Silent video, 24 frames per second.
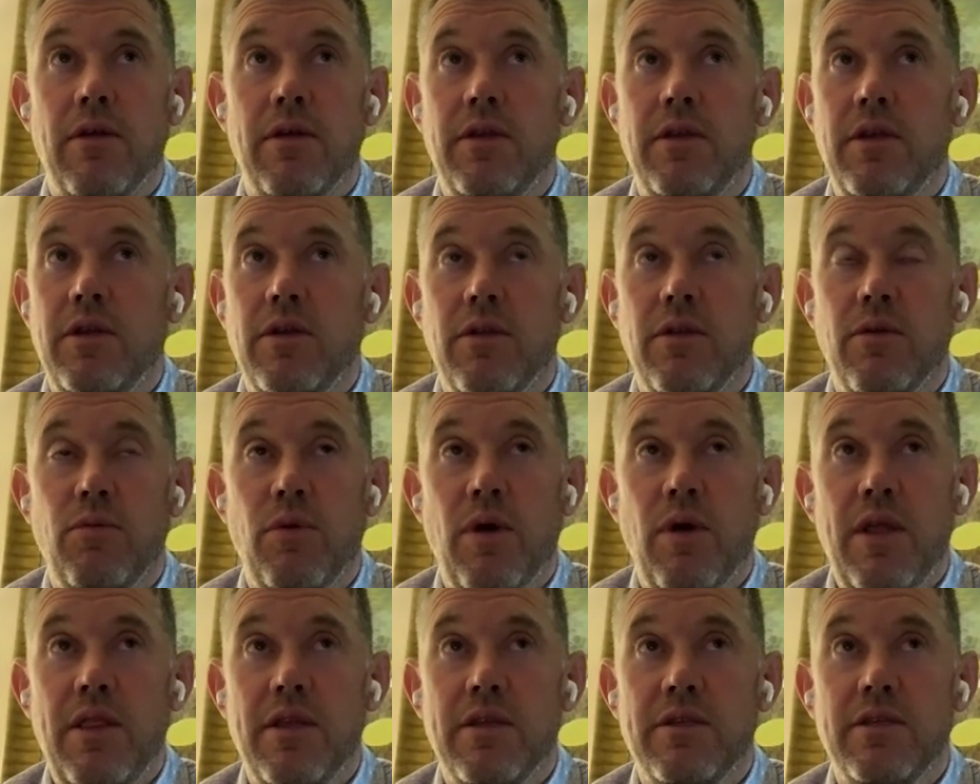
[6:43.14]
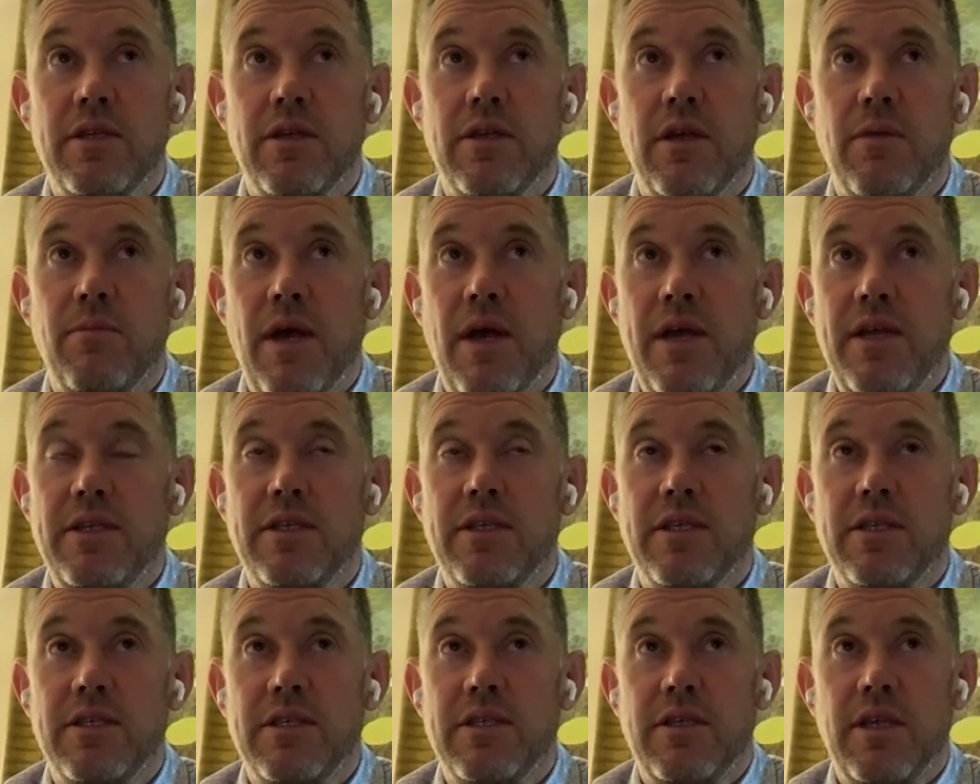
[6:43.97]
you know, the weather's
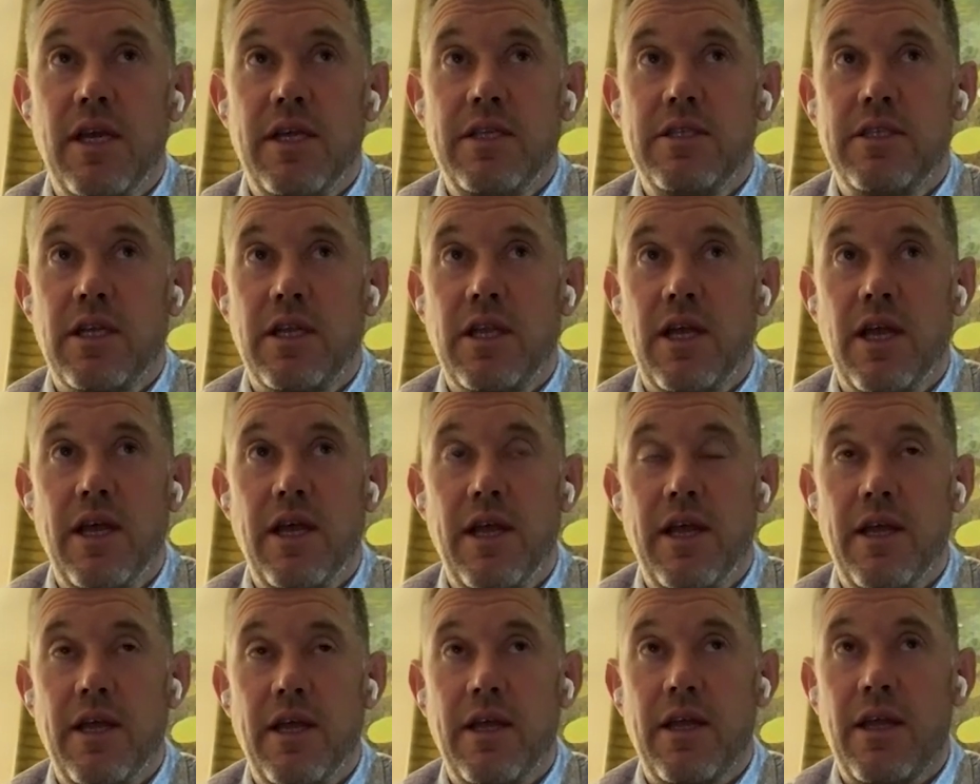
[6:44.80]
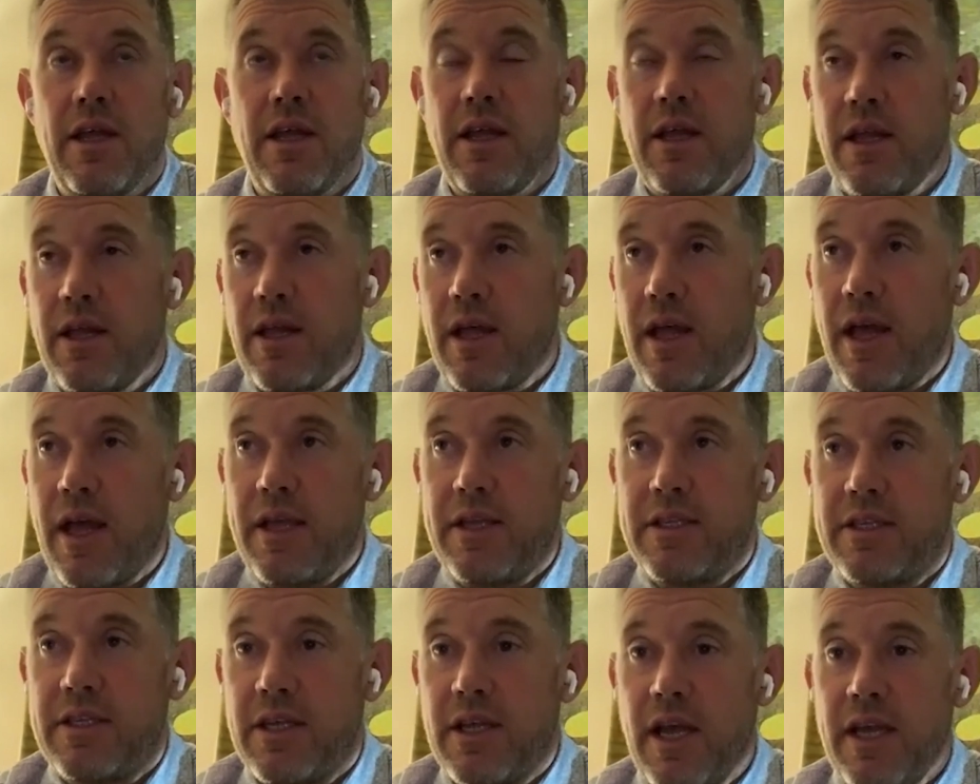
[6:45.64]
amazing. It's getting to like
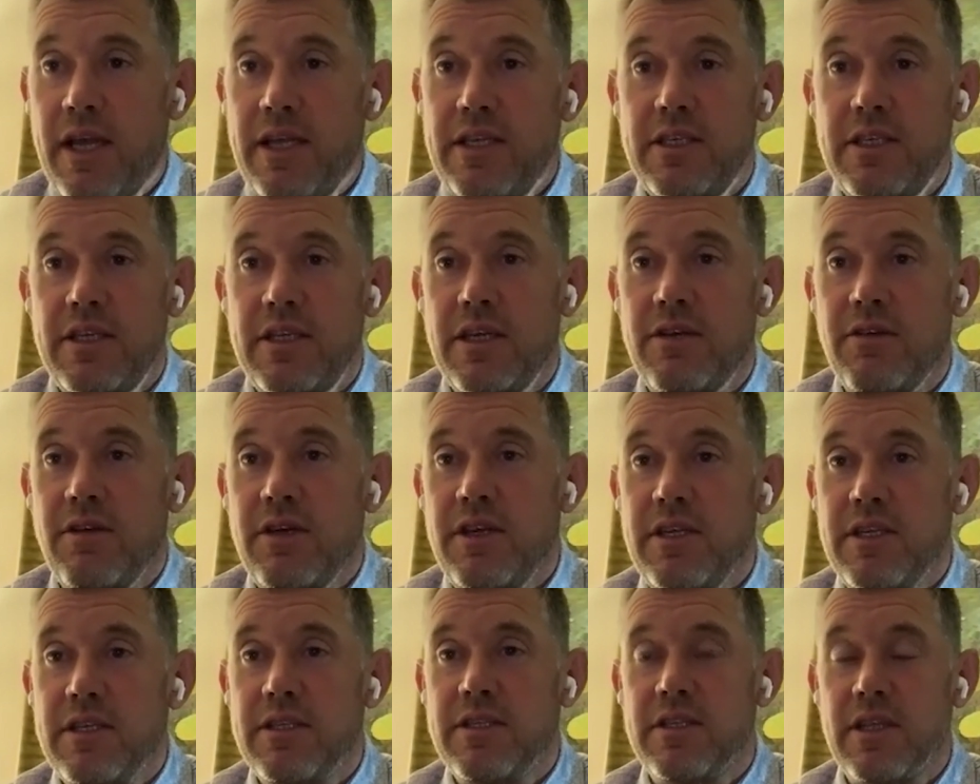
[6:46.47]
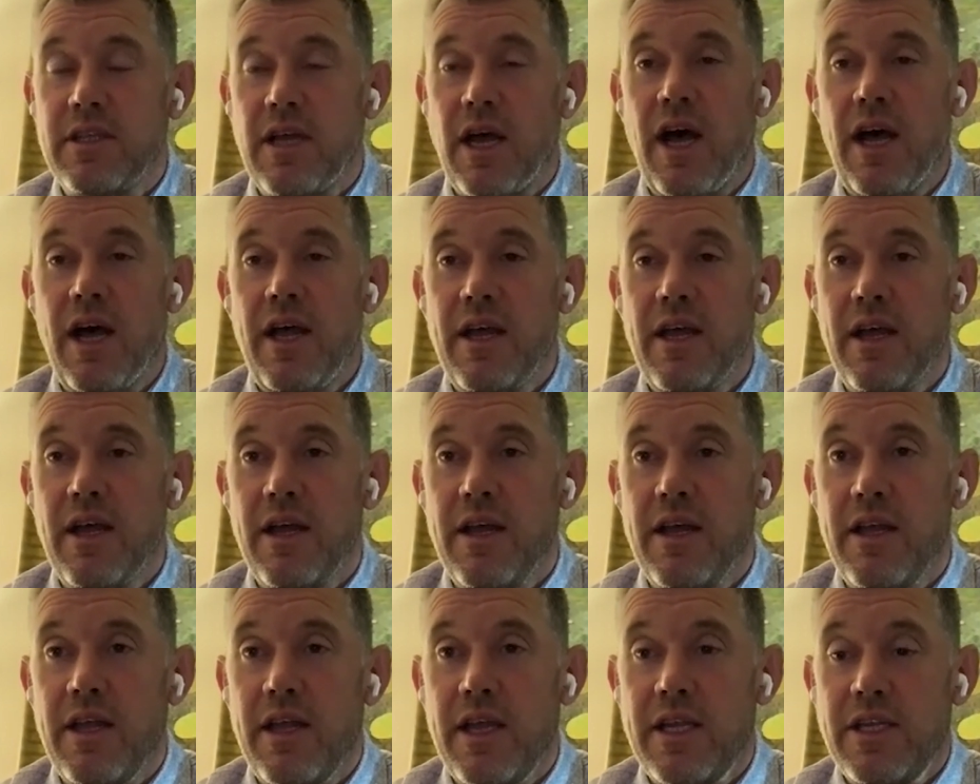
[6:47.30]
80 degrees and
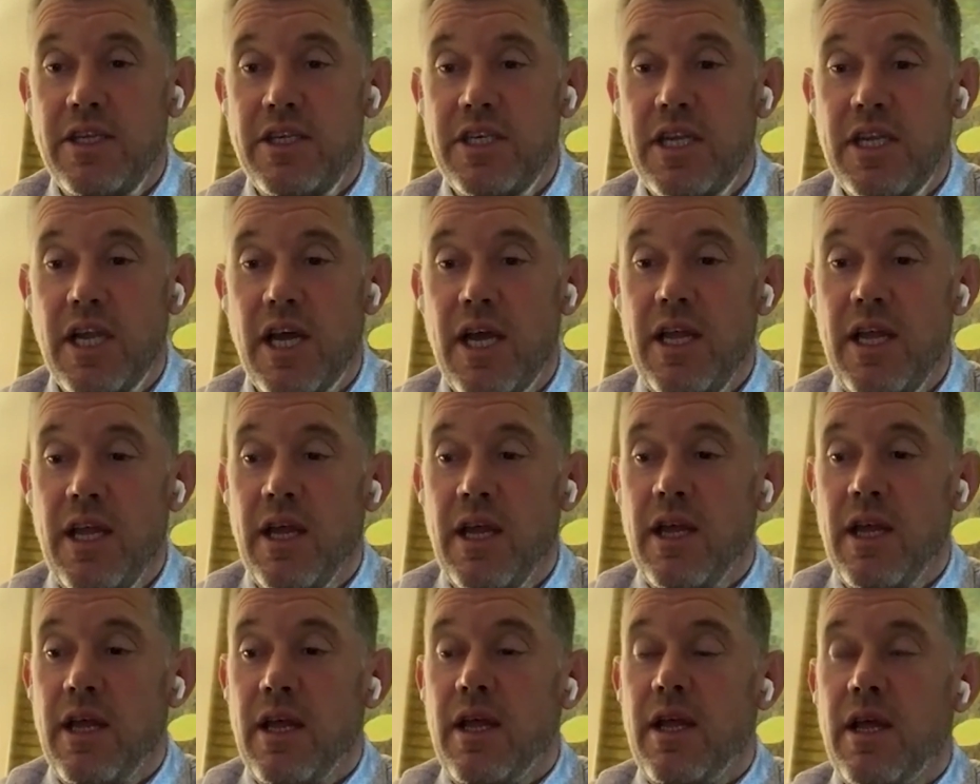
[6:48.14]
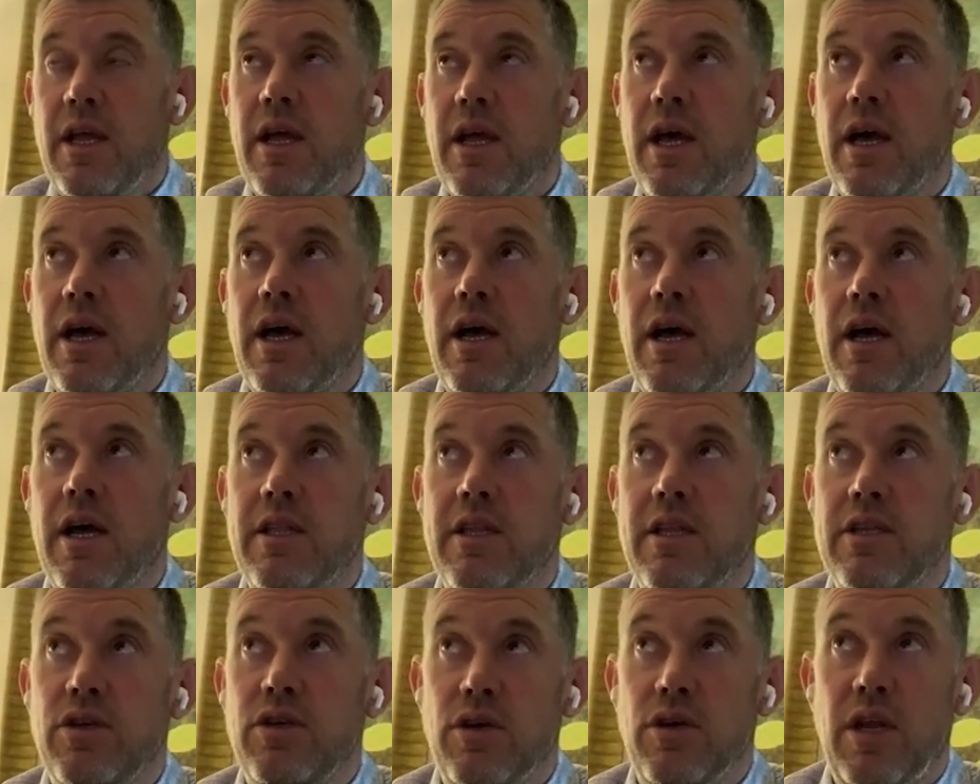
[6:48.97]
higher each day,
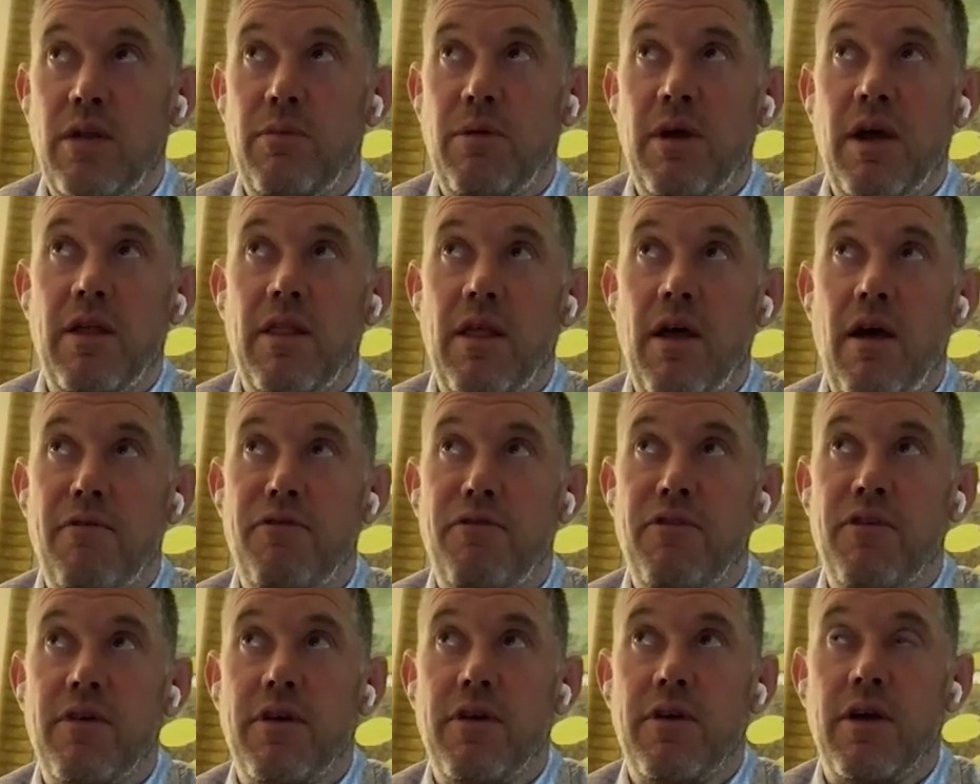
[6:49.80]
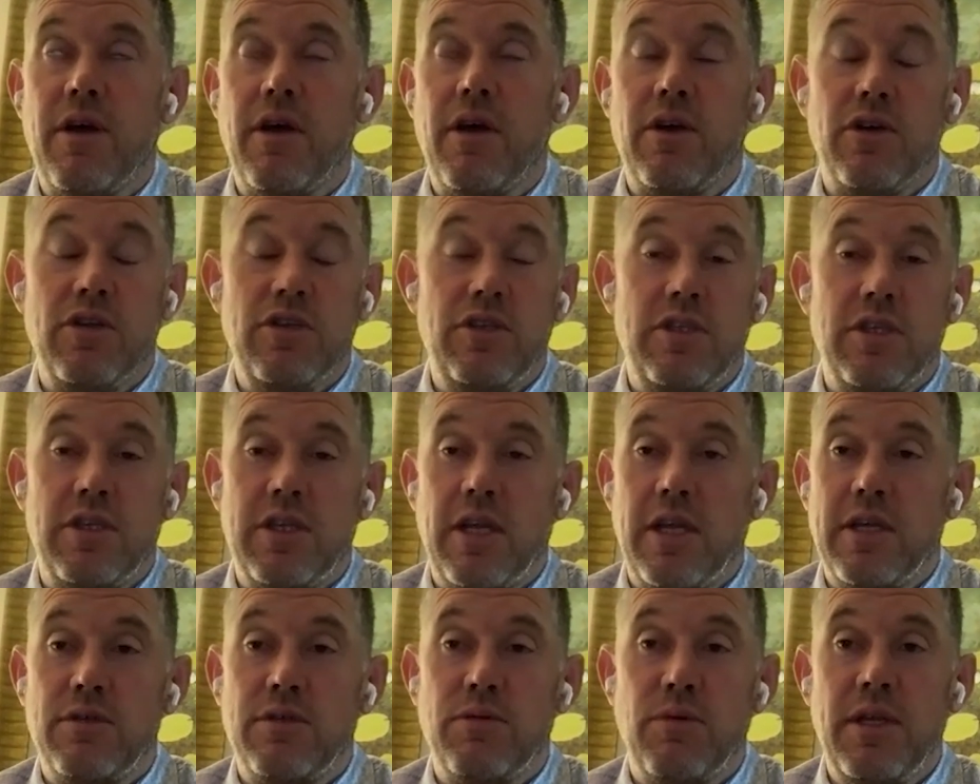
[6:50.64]
and they're talking about that for Augusta
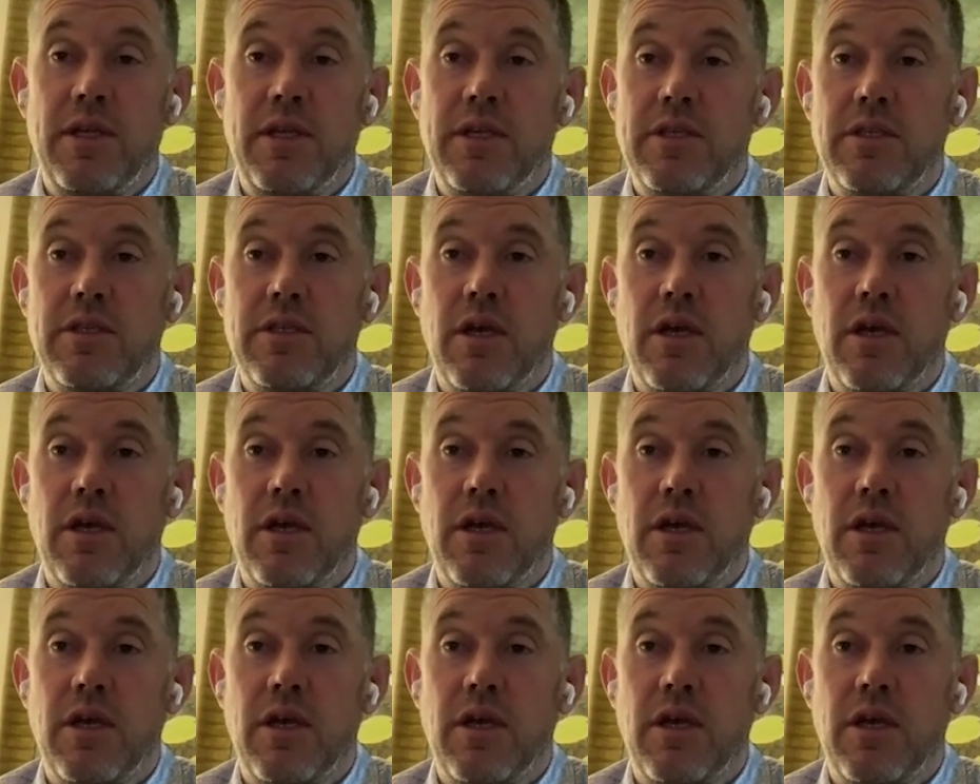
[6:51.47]
next week.